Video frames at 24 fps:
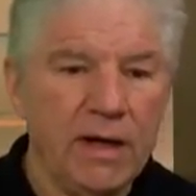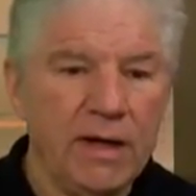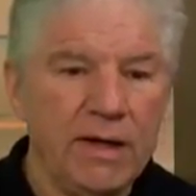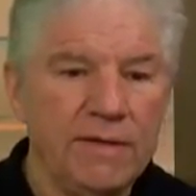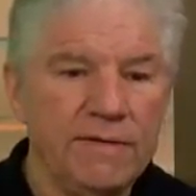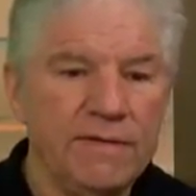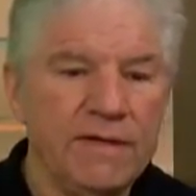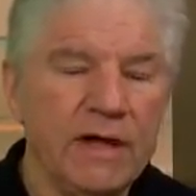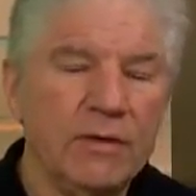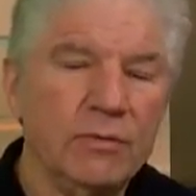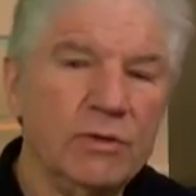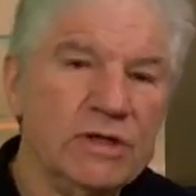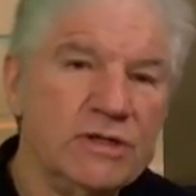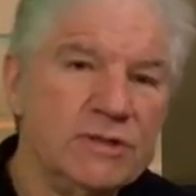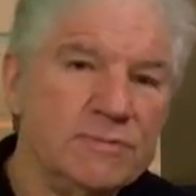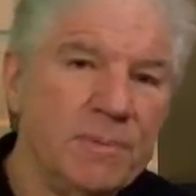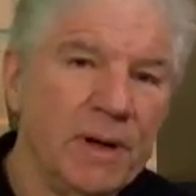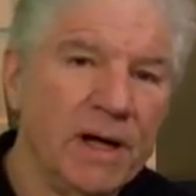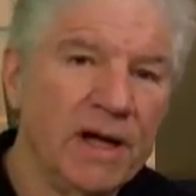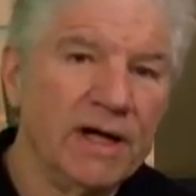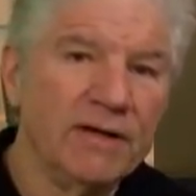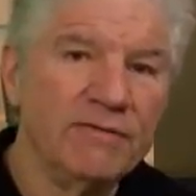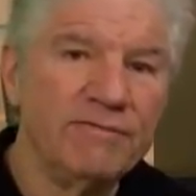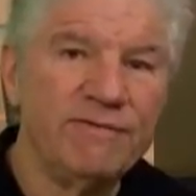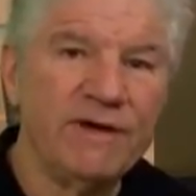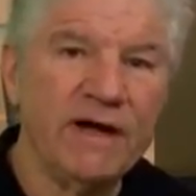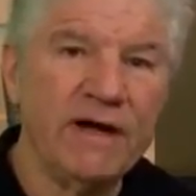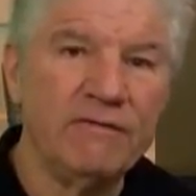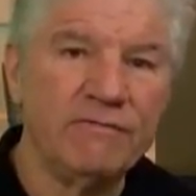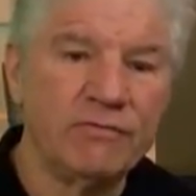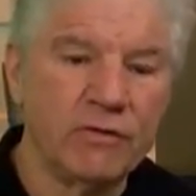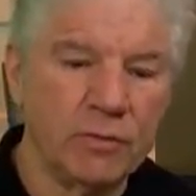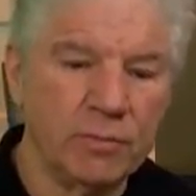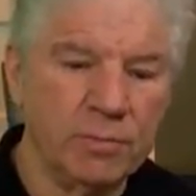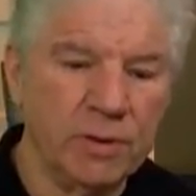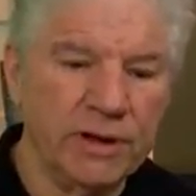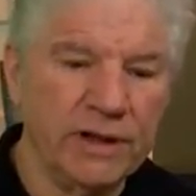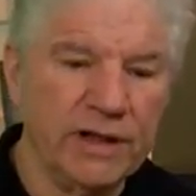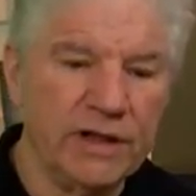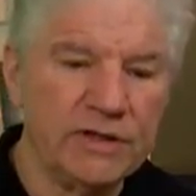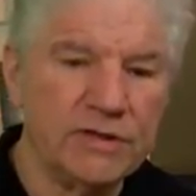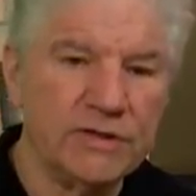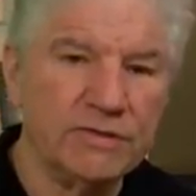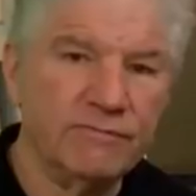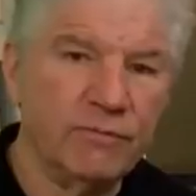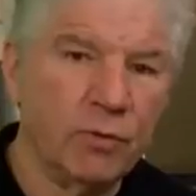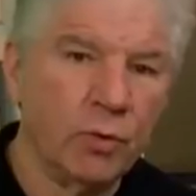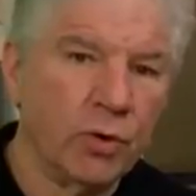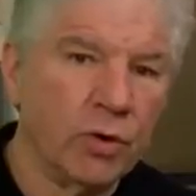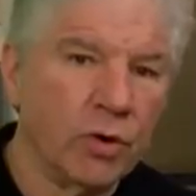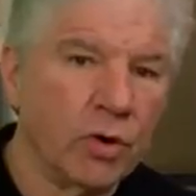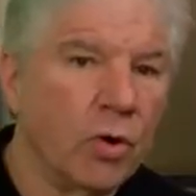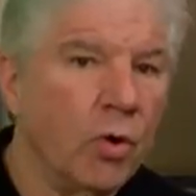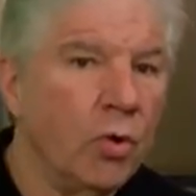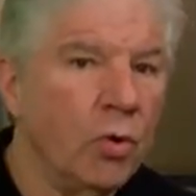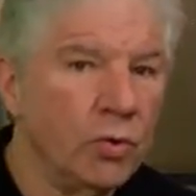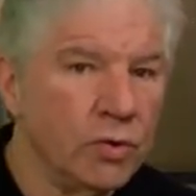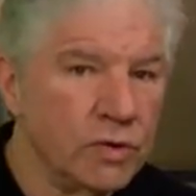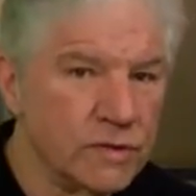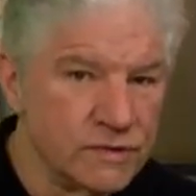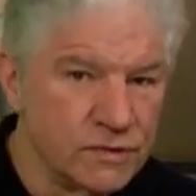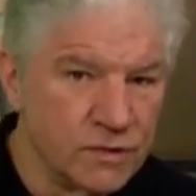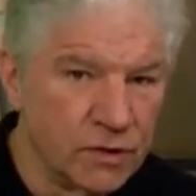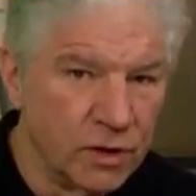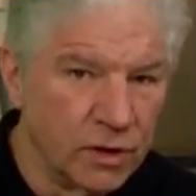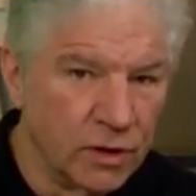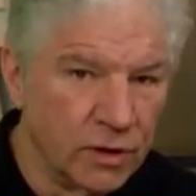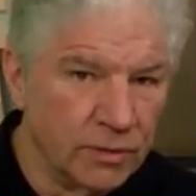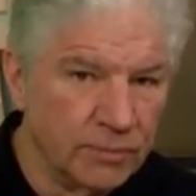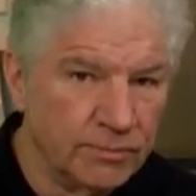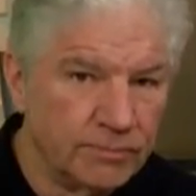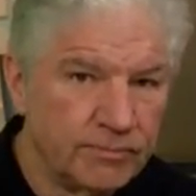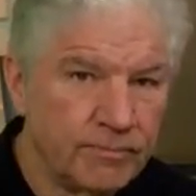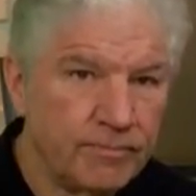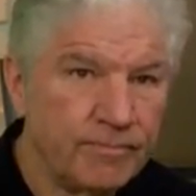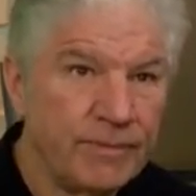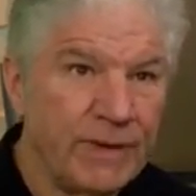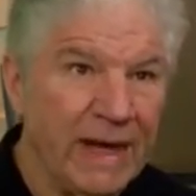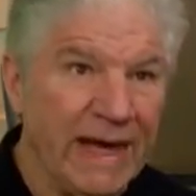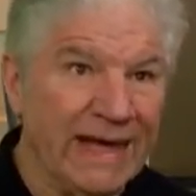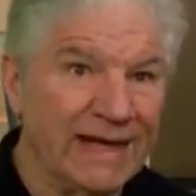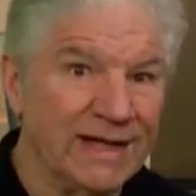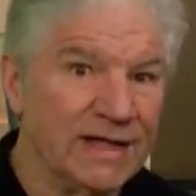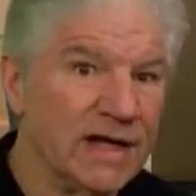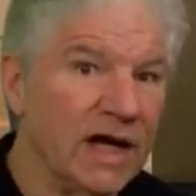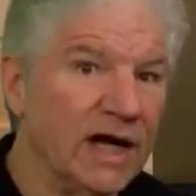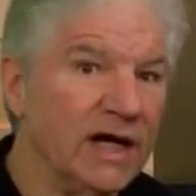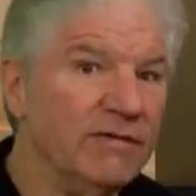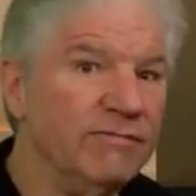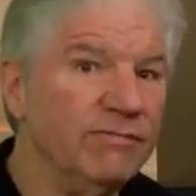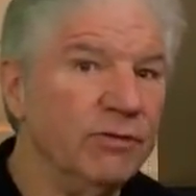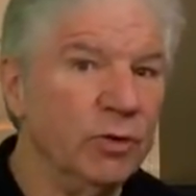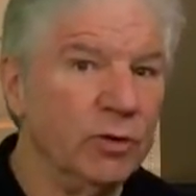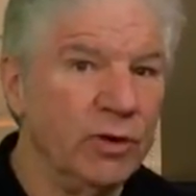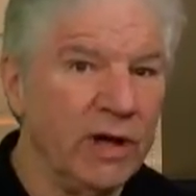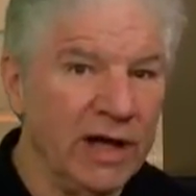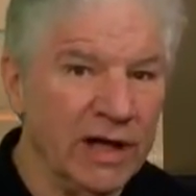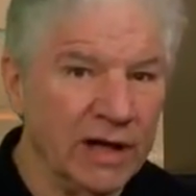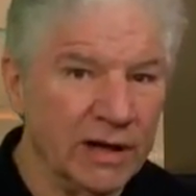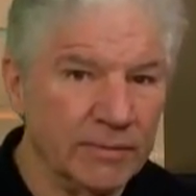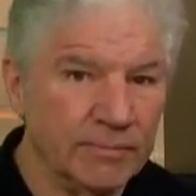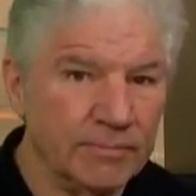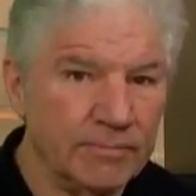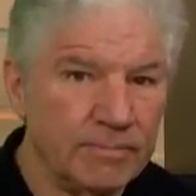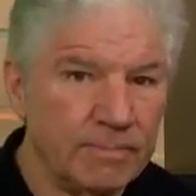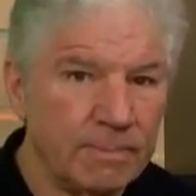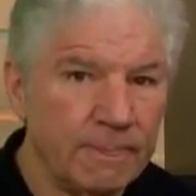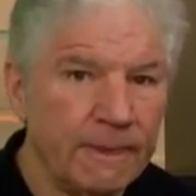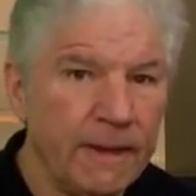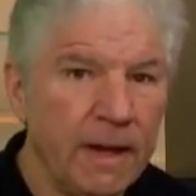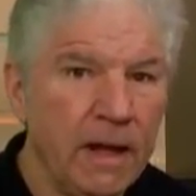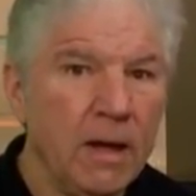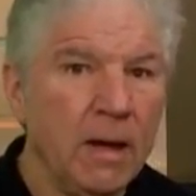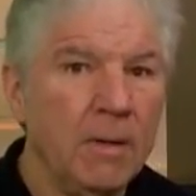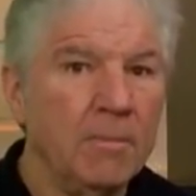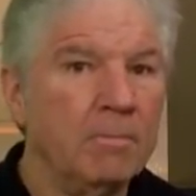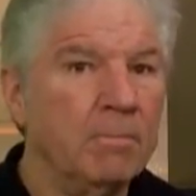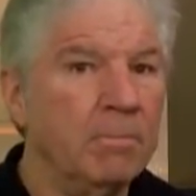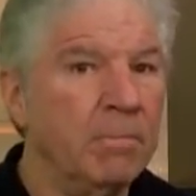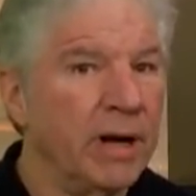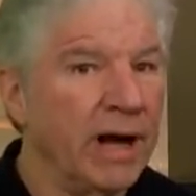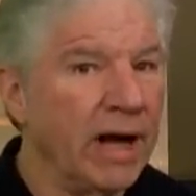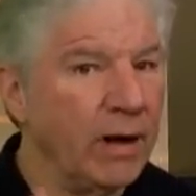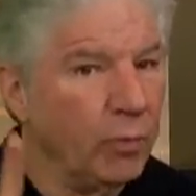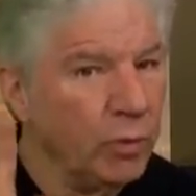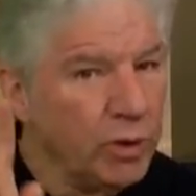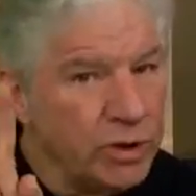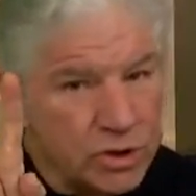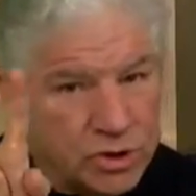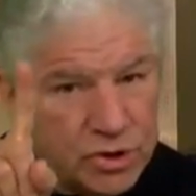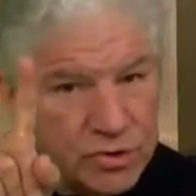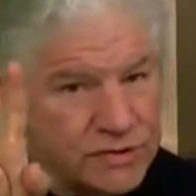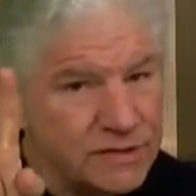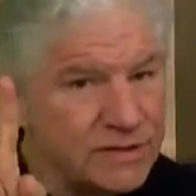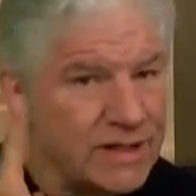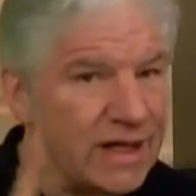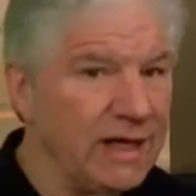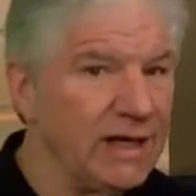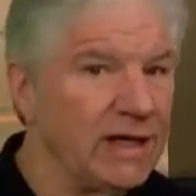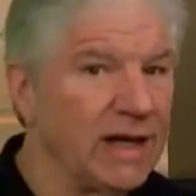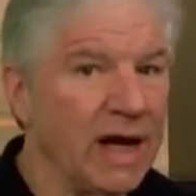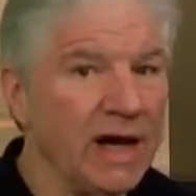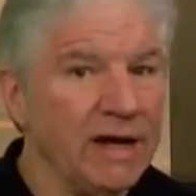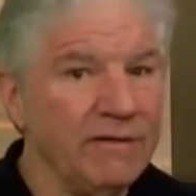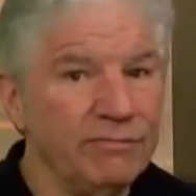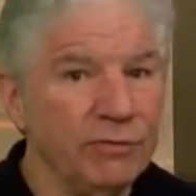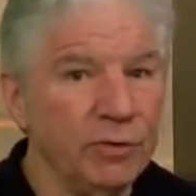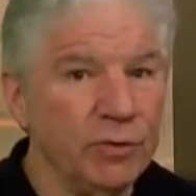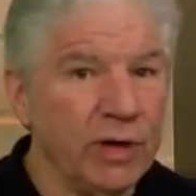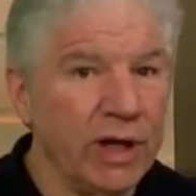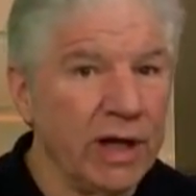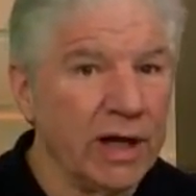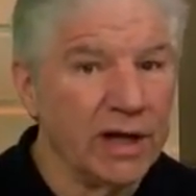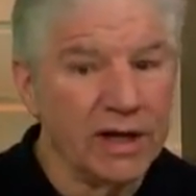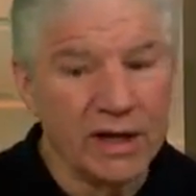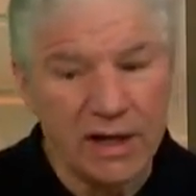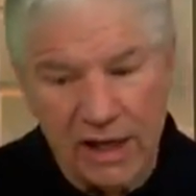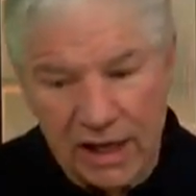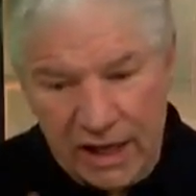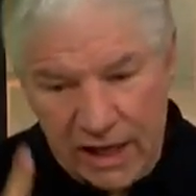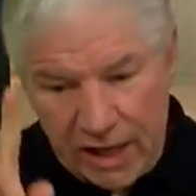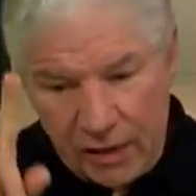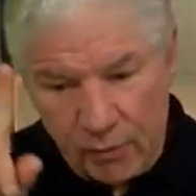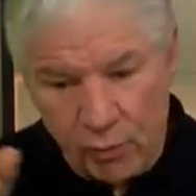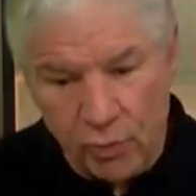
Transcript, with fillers: They respond favorably to voriconazole and Diflucan. But I wouldn't just take Diflucan, and I